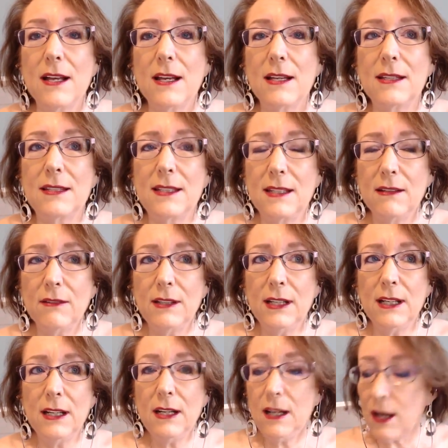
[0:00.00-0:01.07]

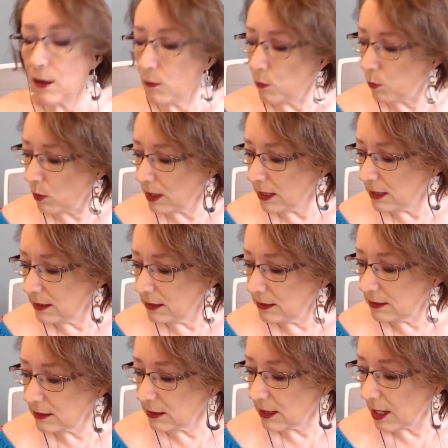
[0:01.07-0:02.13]
Celia
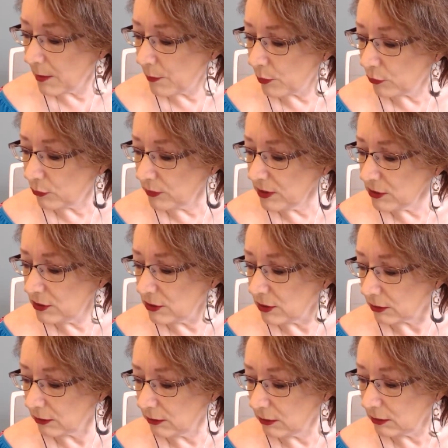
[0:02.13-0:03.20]
was a
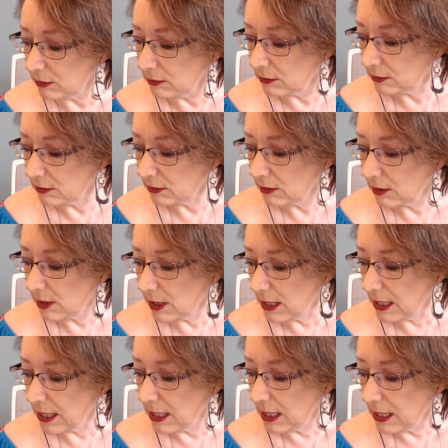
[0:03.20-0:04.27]
prisoner
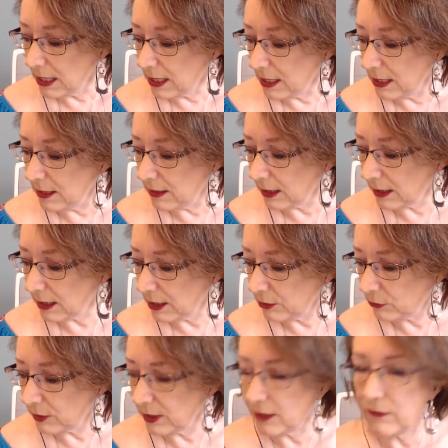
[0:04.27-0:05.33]
in the
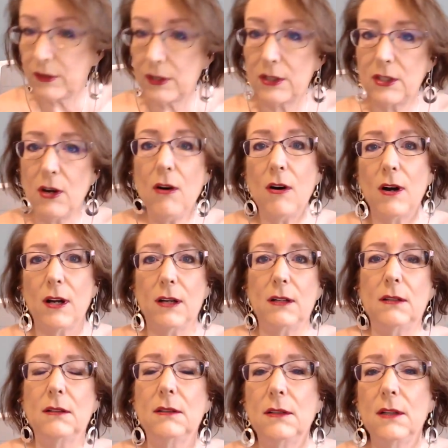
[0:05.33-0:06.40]
country of Qatar,
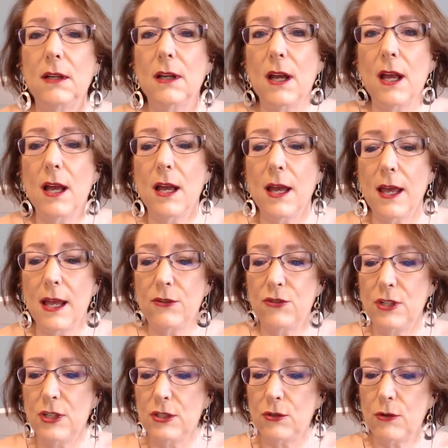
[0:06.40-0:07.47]
and
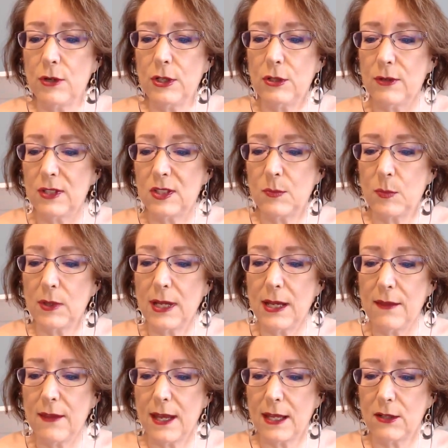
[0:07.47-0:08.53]
she's going to
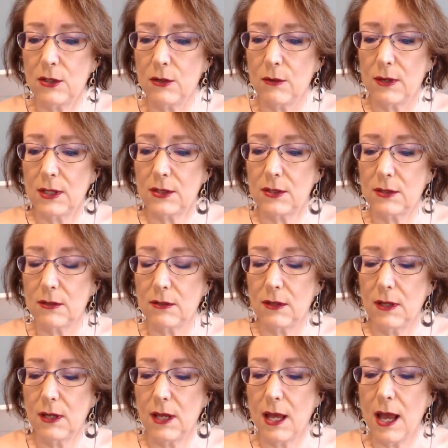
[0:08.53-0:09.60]
explain that to us.
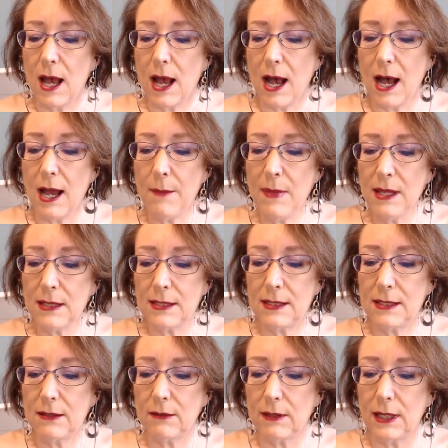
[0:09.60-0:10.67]
I met
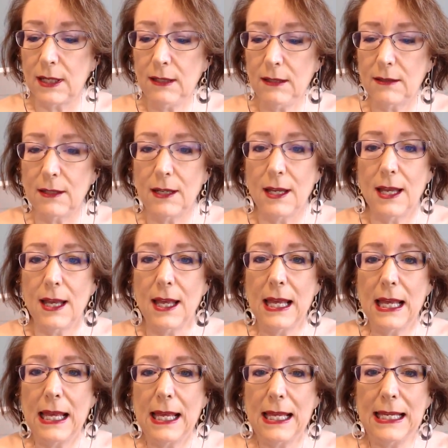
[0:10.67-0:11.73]
Celia
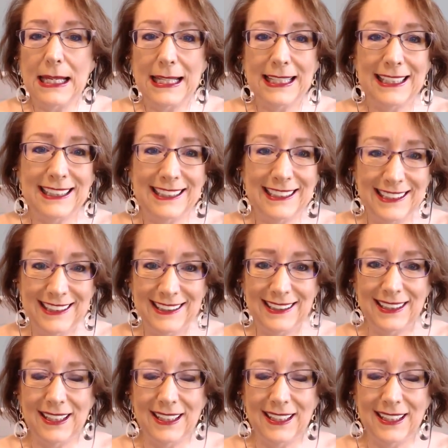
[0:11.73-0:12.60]
in